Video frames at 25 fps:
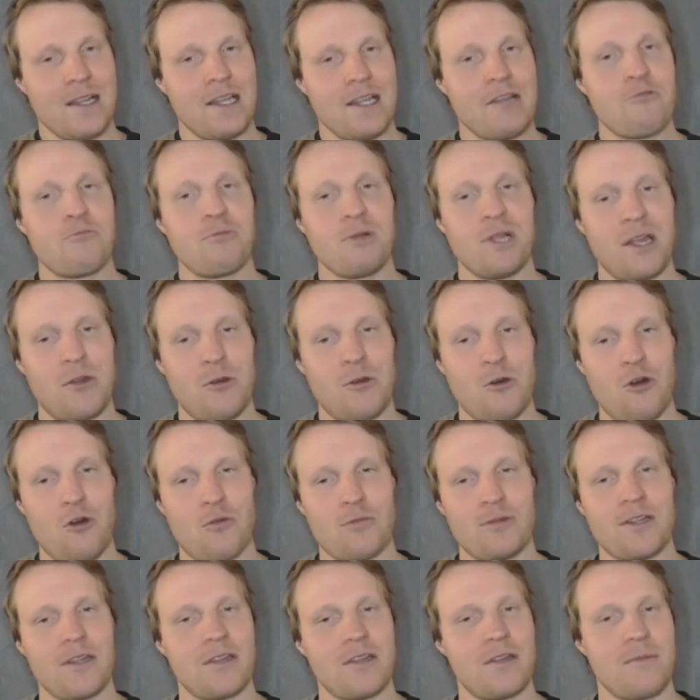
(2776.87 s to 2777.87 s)
Liverpool at home
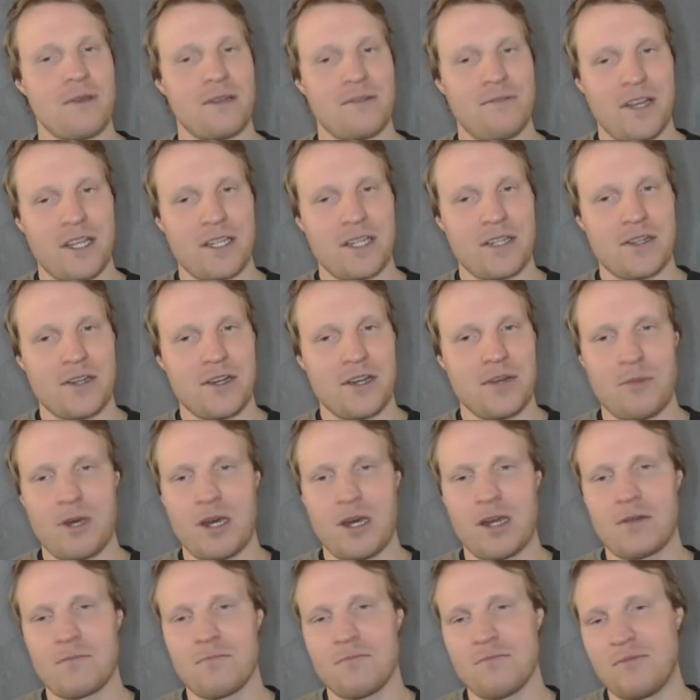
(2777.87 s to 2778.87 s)
is not the best fixture,
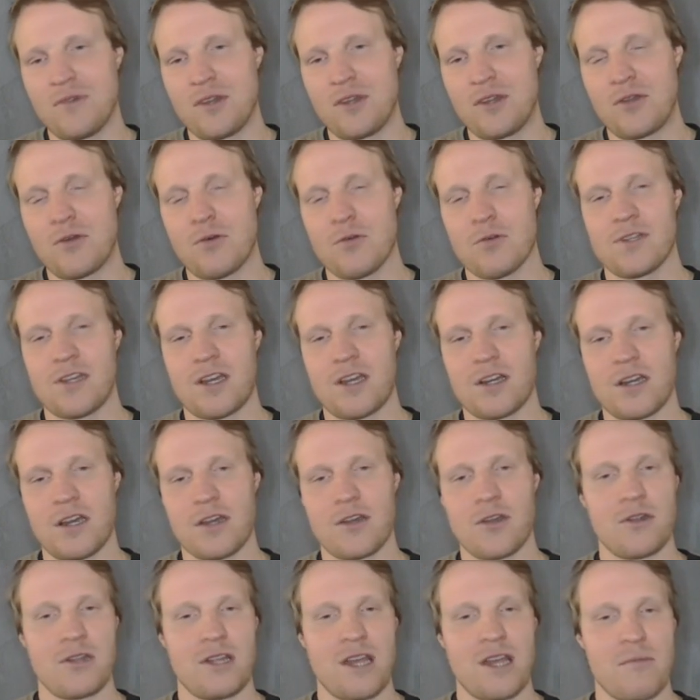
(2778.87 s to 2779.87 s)
but we know Saka
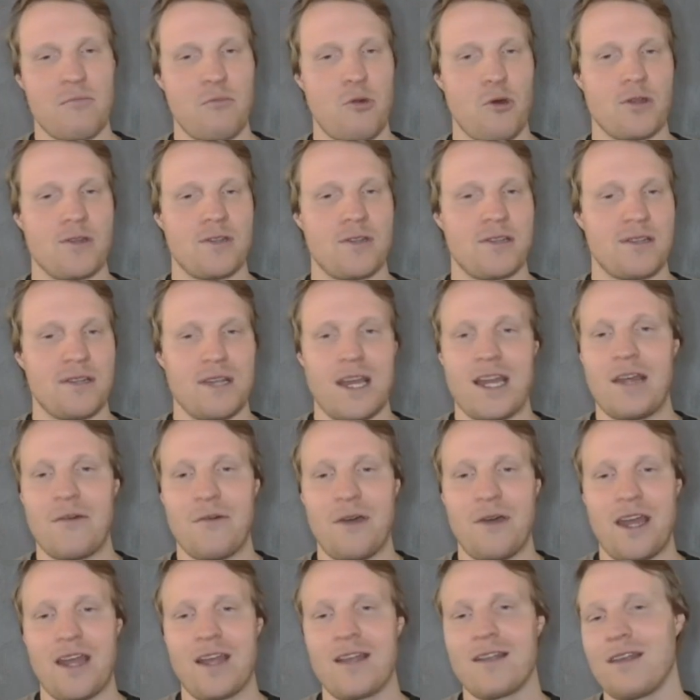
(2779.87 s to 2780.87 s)
could get points
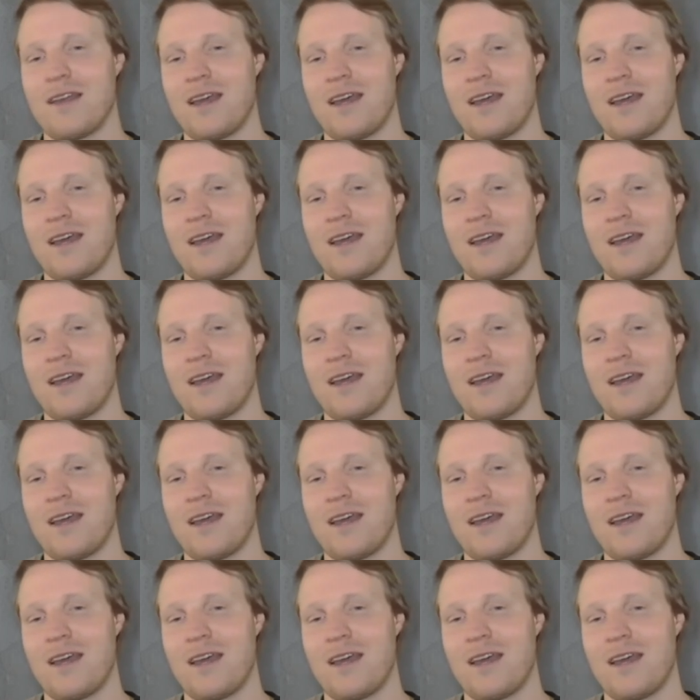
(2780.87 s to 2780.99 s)
anyway,